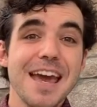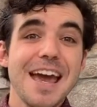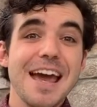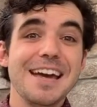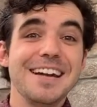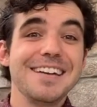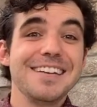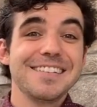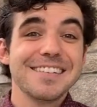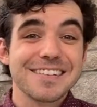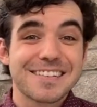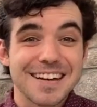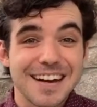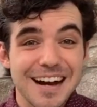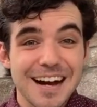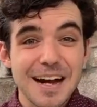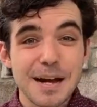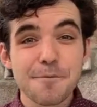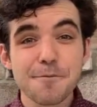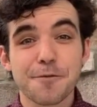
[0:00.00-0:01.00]
And it is a
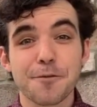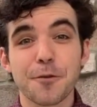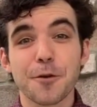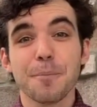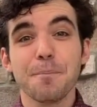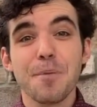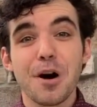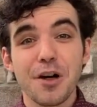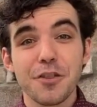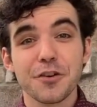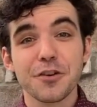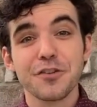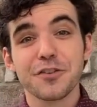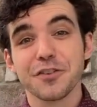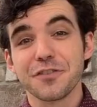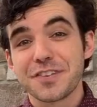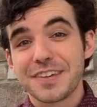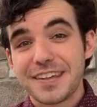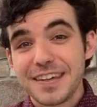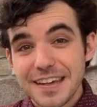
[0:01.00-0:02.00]
time for
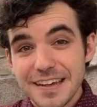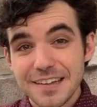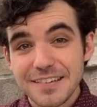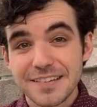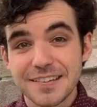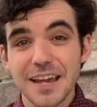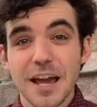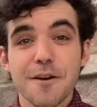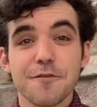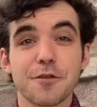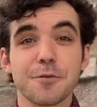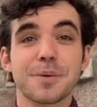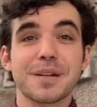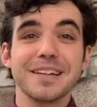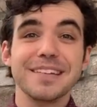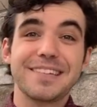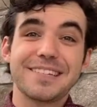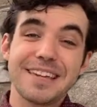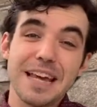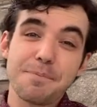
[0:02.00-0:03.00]
mothers of kids from
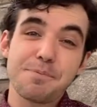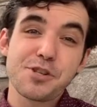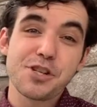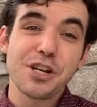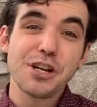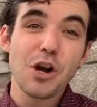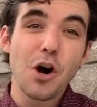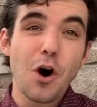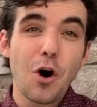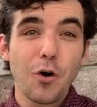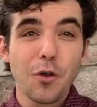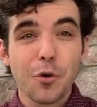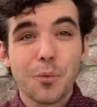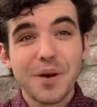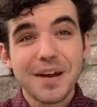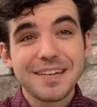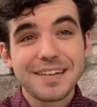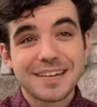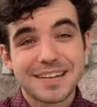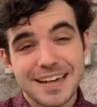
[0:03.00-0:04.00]
conception all the
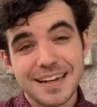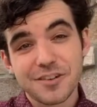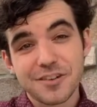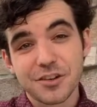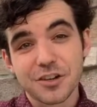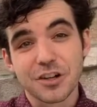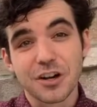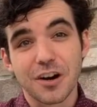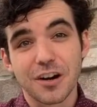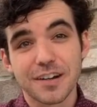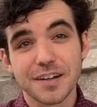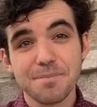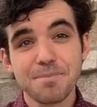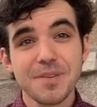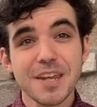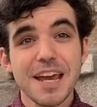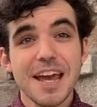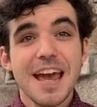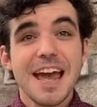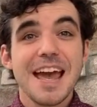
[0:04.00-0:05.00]
way to kindergarten.
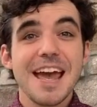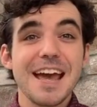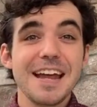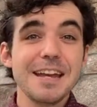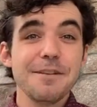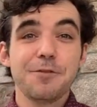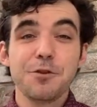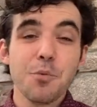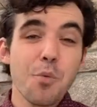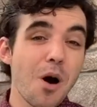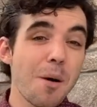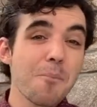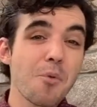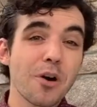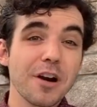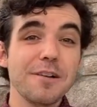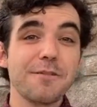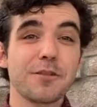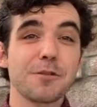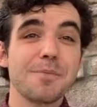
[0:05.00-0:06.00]
And if you want
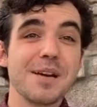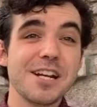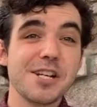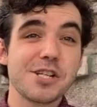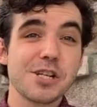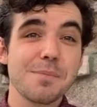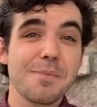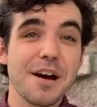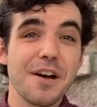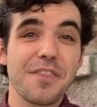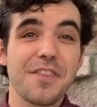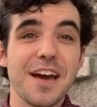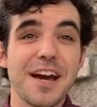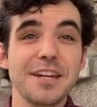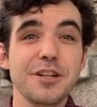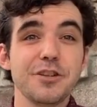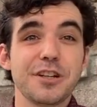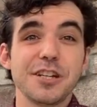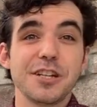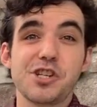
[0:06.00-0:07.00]
more information about
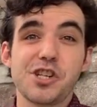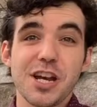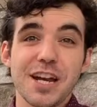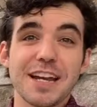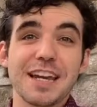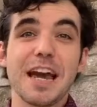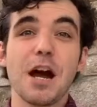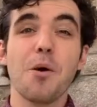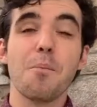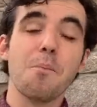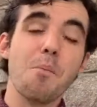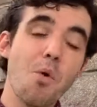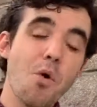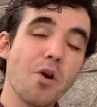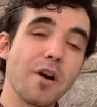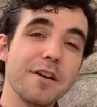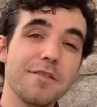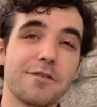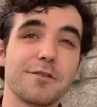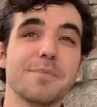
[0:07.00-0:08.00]
that, you can check out
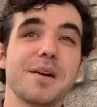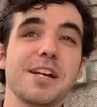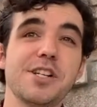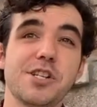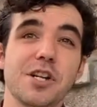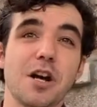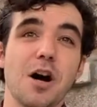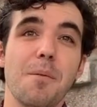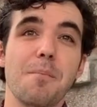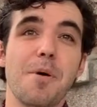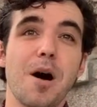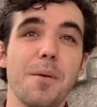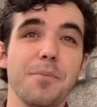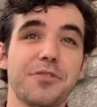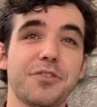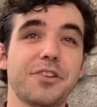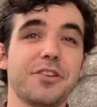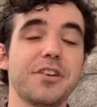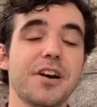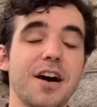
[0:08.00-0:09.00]
more information on
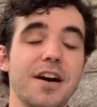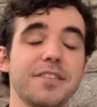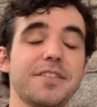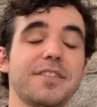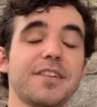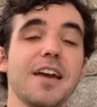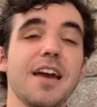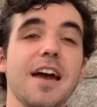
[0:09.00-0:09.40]
Moms to Tots